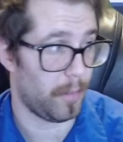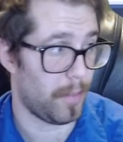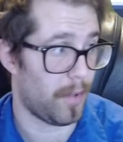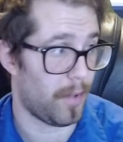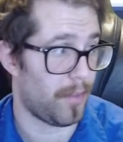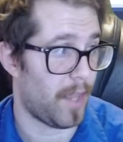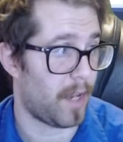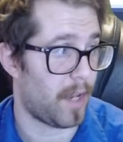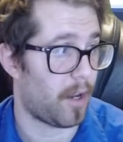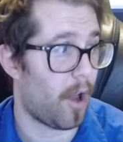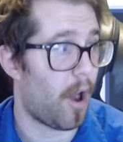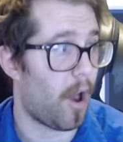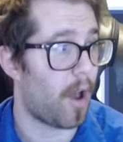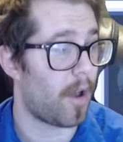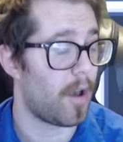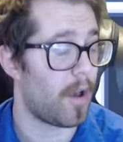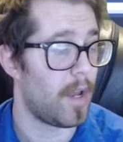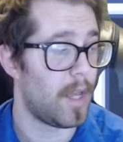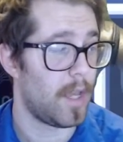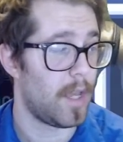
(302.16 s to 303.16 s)
that car,
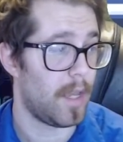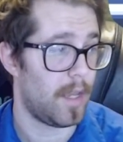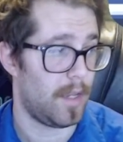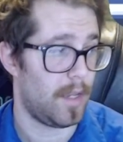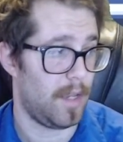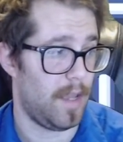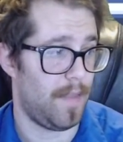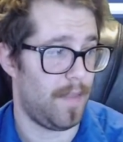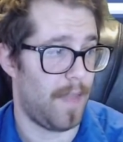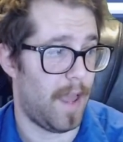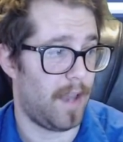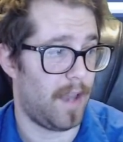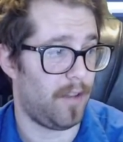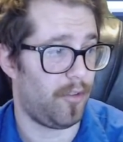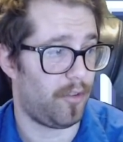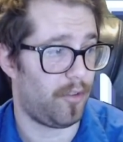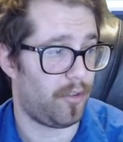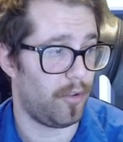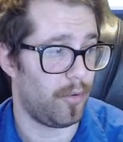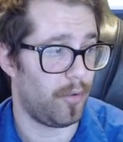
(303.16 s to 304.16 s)
and that
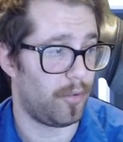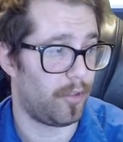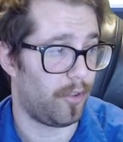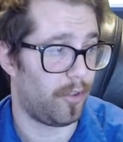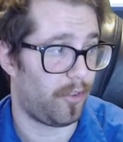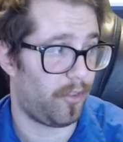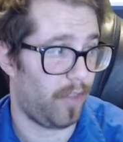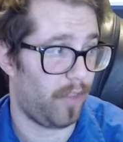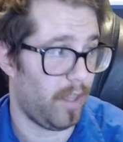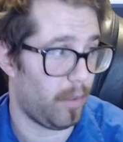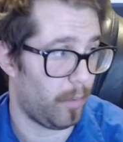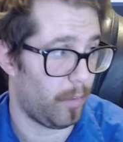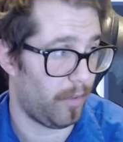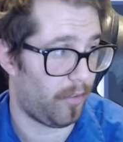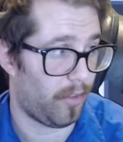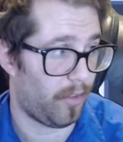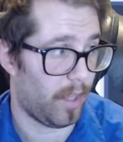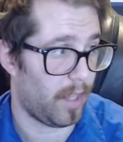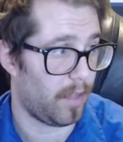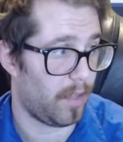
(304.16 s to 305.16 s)
is due to
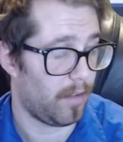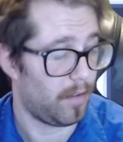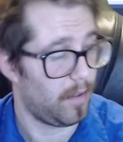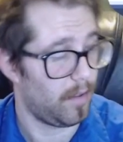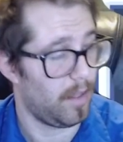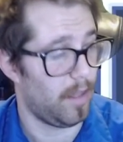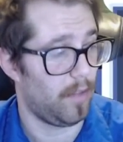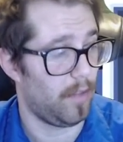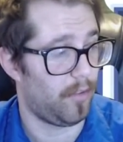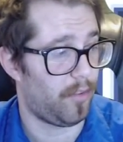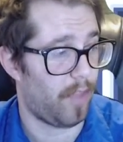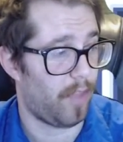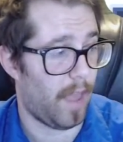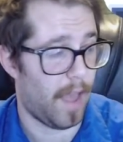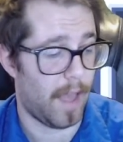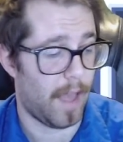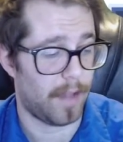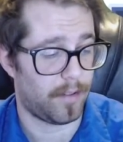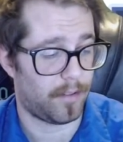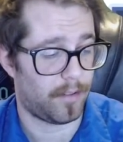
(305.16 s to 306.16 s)
sequencing. Is
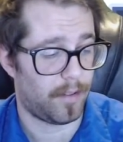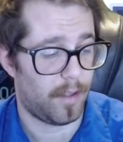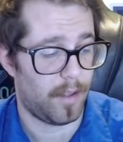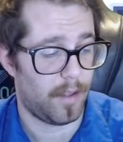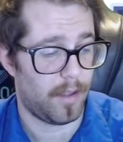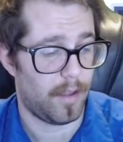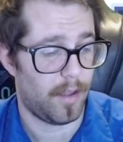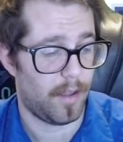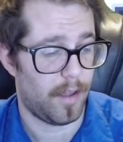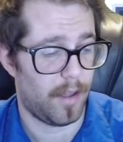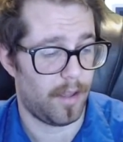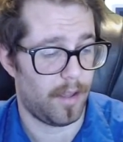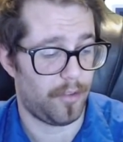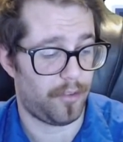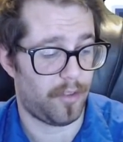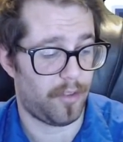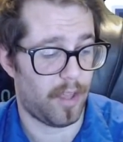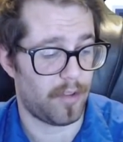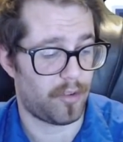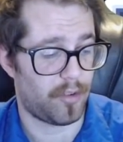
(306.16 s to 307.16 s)
that
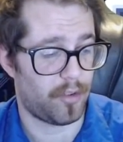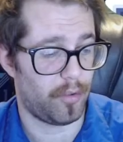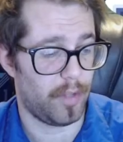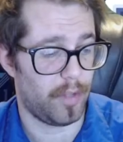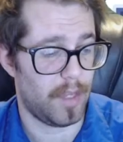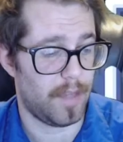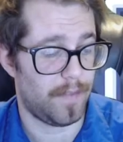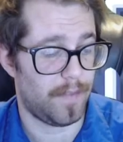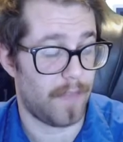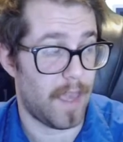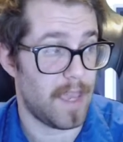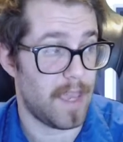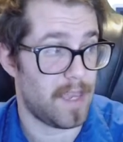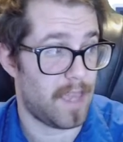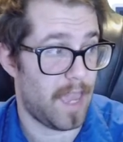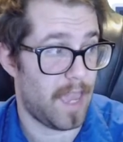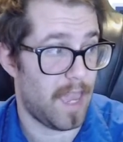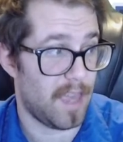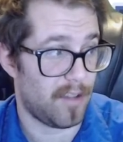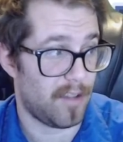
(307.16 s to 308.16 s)
essentially they
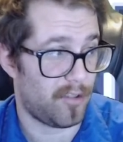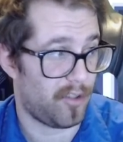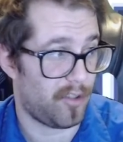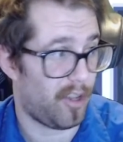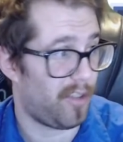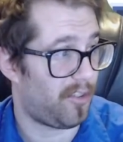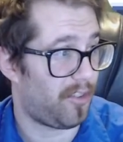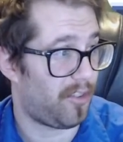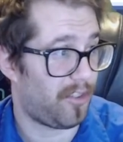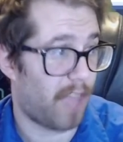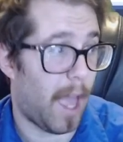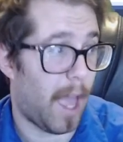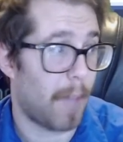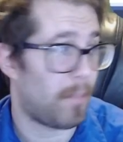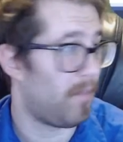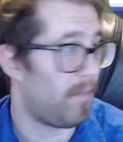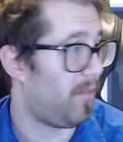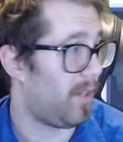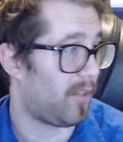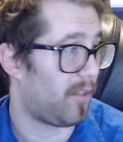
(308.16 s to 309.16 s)
can't just stop
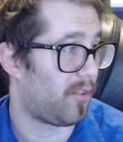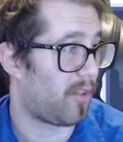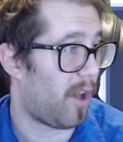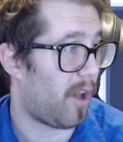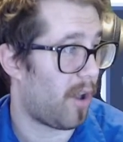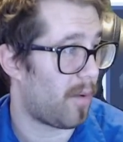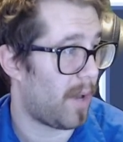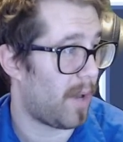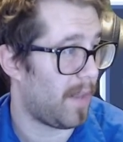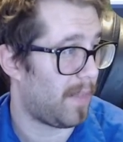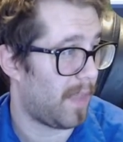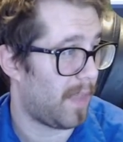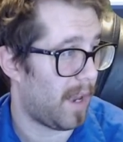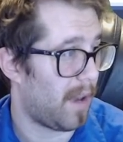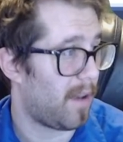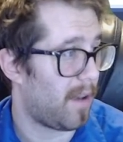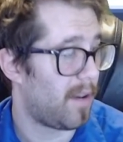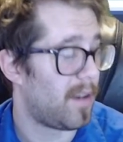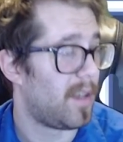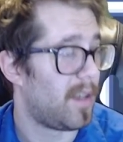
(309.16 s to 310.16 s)
and fix the car right
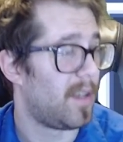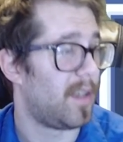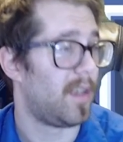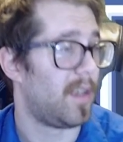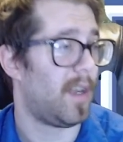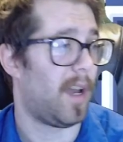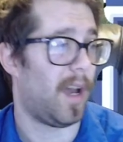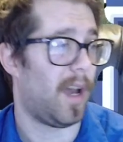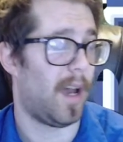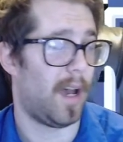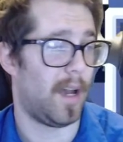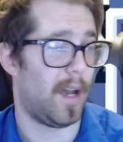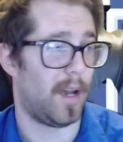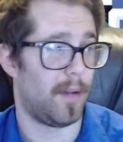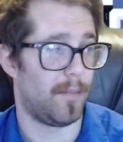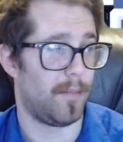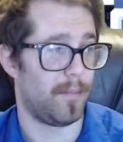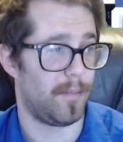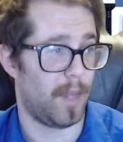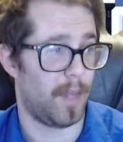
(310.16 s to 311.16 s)
there.
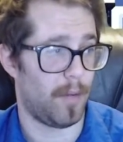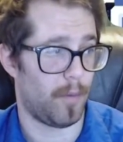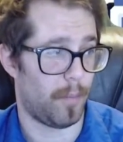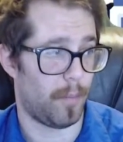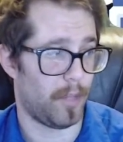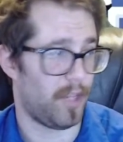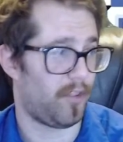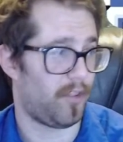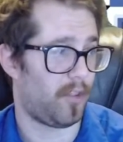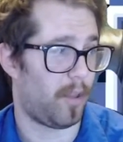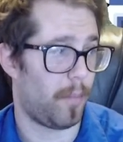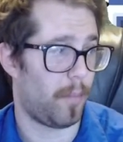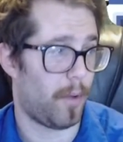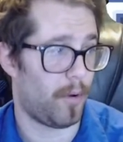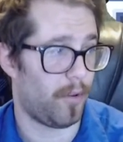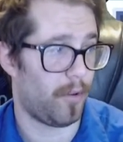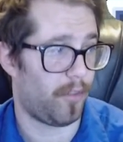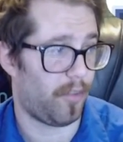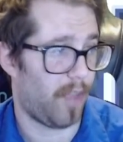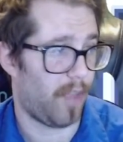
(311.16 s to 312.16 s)
and replace the
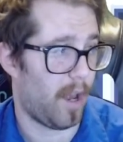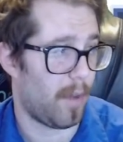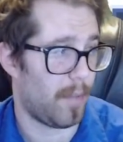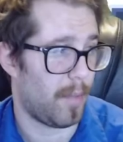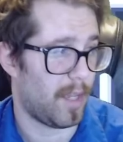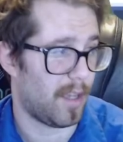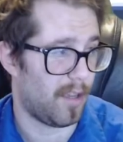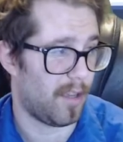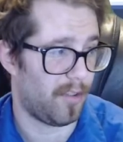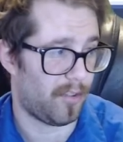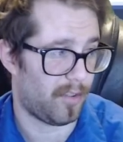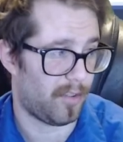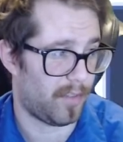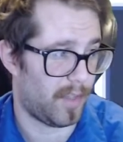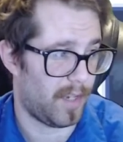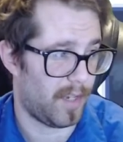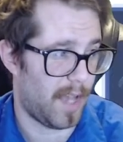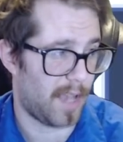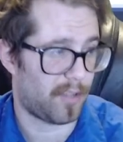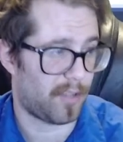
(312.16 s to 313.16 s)
components there, because the
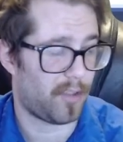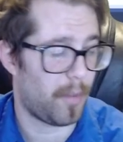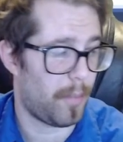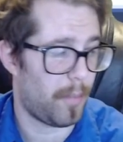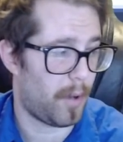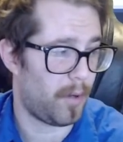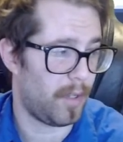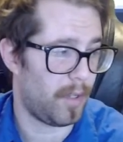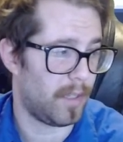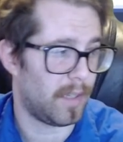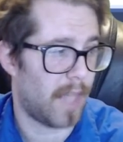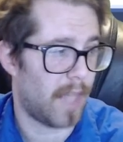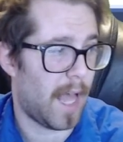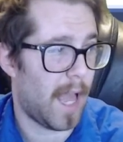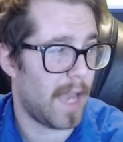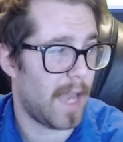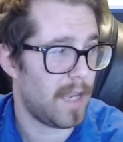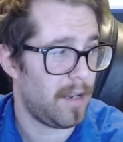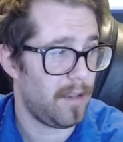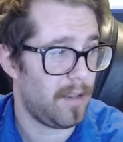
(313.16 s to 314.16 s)
next component in
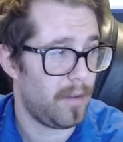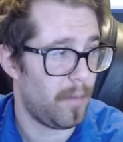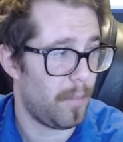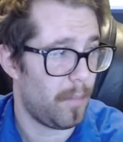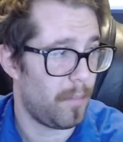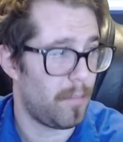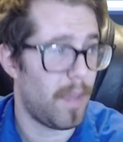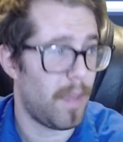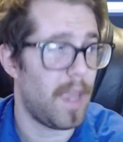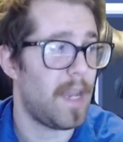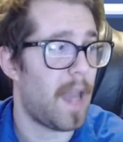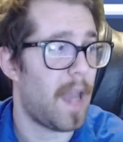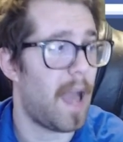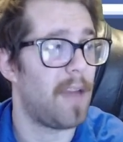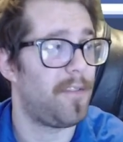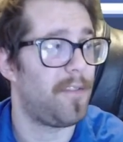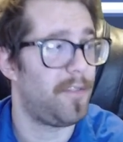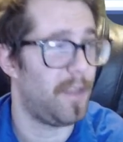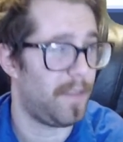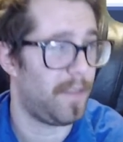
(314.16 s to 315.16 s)
line may not
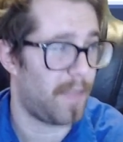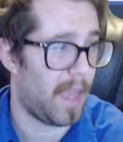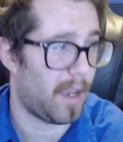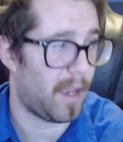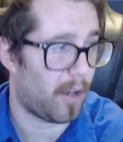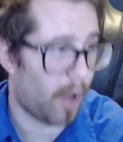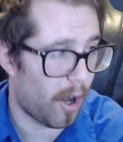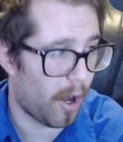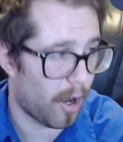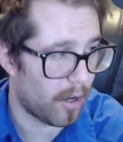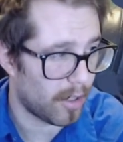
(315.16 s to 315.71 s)
fit that car.